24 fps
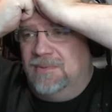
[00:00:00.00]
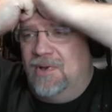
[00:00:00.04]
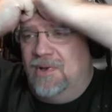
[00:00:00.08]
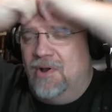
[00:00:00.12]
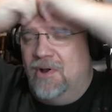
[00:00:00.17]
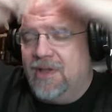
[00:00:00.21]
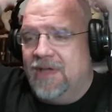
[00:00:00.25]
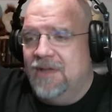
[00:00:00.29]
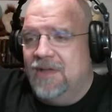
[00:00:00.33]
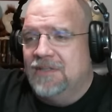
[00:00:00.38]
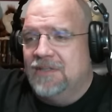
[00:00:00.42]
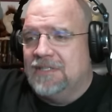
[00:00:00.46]

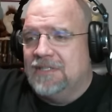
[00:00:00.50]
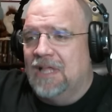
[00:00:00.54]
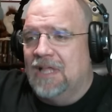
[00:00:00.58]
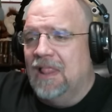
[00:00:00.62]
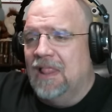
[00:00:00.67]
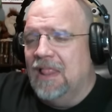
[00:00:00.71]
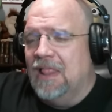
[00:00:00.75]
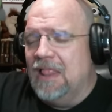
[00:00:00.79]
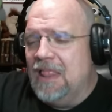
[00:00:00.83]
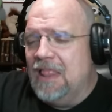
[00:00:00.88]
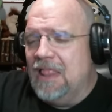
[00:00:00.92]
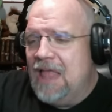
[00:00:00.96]
Okay, there's a
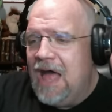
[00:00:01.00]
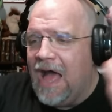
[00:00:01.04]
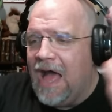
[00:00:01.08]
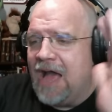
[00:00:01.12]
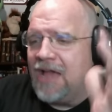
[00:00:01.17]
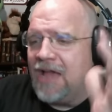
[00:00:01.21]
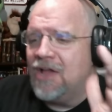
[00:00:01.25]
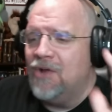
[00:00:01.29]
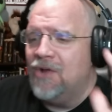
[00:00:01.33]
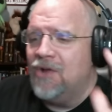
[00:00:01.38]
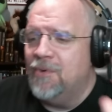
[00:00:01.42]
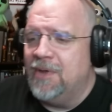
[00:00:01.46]

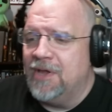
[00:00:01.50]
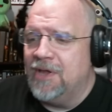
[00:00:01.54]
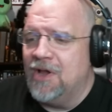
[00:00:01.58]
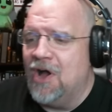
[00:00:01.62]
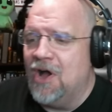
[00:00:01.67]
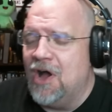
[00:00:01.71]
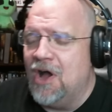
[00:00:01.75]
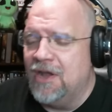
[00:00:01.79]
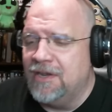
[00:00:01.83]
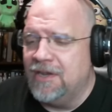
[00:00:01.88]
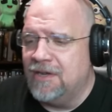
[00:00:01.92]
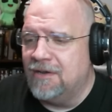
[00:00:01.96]
lot going
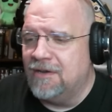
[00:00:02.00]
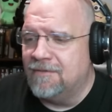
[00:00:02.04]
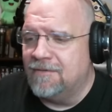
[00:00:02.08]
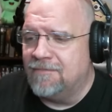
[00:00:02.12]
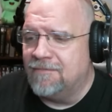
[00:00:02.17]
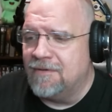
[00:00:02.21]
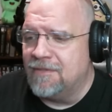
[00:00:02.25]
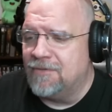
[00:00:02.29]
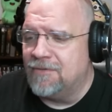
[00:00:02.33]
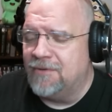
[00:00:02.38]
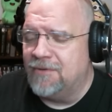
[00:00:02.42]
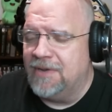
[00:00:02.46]
on here
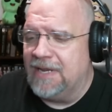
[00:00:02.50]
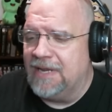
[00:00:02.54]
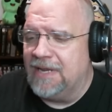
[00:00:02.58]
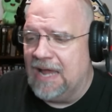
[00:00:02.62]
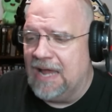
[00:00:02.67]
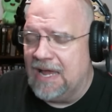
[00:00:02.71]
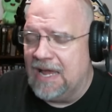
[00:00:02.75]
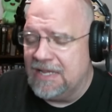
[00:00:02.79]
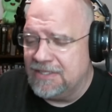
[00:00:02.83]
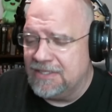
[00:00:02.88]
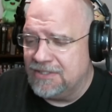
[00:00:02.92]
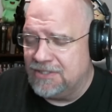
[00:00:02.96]
for three
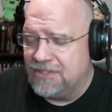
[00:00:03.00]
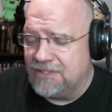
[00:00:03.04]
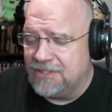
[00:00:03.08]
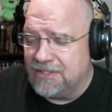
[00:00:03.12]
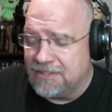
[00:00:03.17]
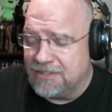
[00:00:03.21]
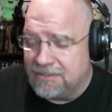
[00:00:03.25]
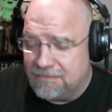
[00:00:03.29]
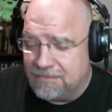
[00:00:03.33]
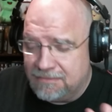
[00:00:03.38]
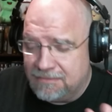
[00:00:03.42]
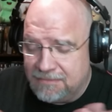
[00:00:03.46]
guys
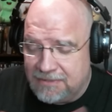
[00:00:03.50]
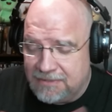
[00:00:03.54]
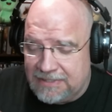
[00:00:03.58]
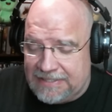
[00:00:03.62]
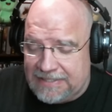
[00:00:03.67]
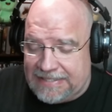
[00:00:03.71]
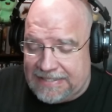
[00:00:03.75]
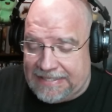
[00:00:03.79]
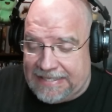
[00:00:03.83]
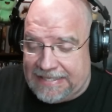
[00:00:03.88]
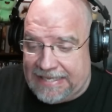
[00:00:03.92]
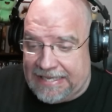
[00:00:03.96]
just
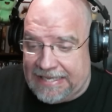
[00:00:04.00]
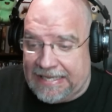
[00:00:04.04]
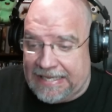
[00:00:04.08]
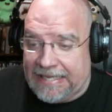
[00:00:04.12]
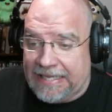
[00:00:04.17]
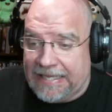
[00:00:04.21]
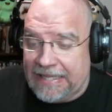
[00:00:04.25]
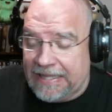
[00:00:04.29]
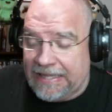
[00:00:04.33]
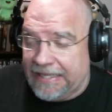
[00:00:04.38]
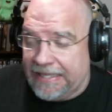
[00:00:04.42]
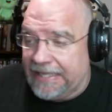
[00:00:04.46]

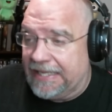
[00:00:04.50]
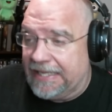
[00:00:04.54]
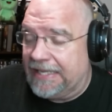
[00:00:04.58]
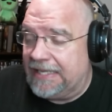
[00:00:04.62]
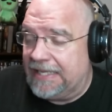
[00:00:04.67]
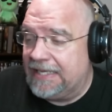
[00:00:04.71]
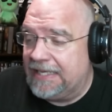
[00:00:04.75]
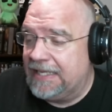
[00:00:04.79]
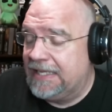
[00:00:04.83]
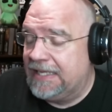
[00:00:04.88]
killing it.